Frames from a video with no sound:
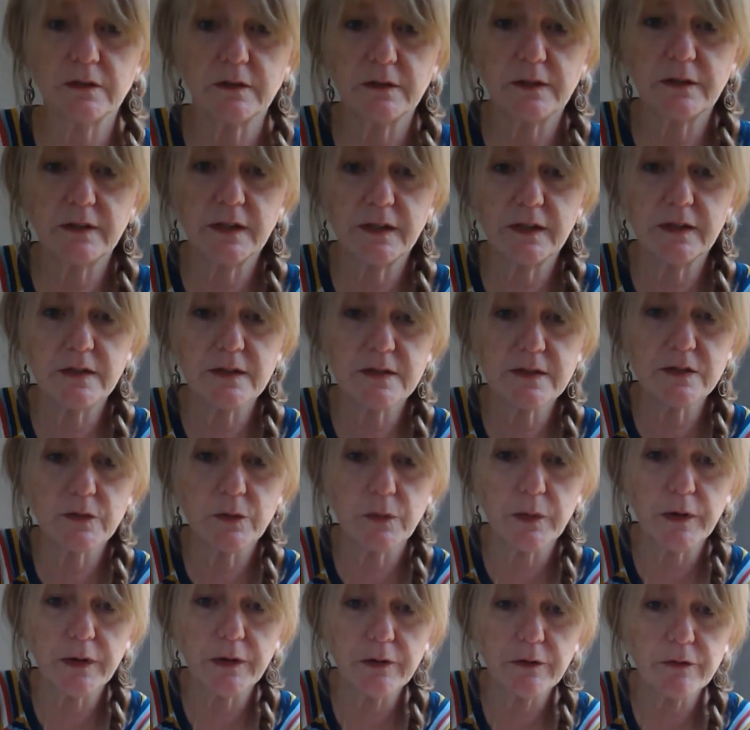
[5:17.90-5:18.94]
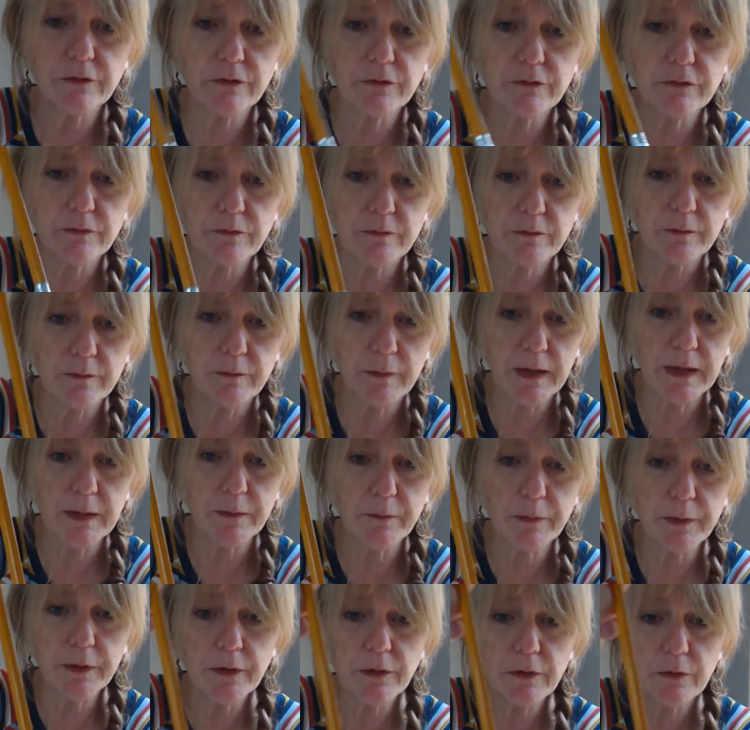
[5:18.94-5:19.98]
Take the square of
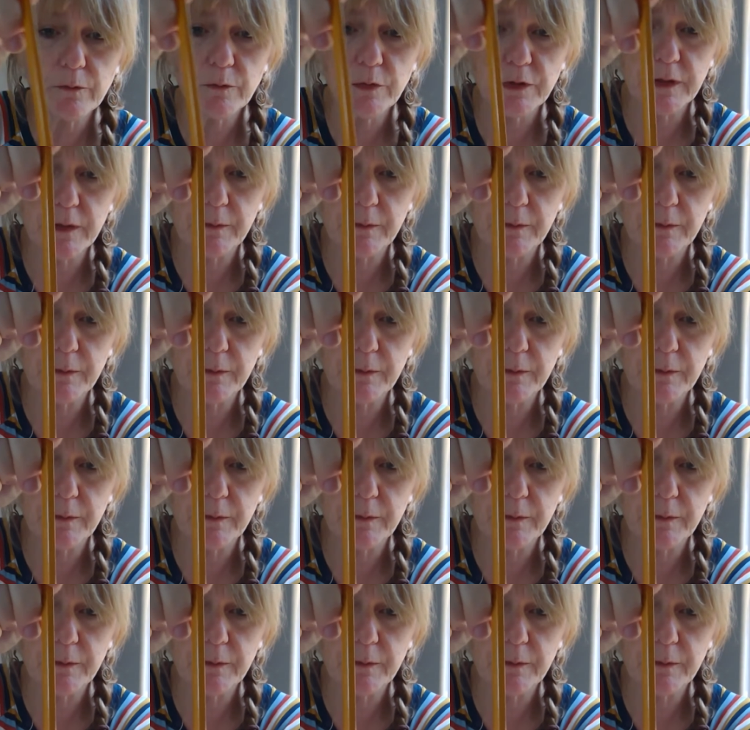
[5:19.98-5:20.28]
paper, put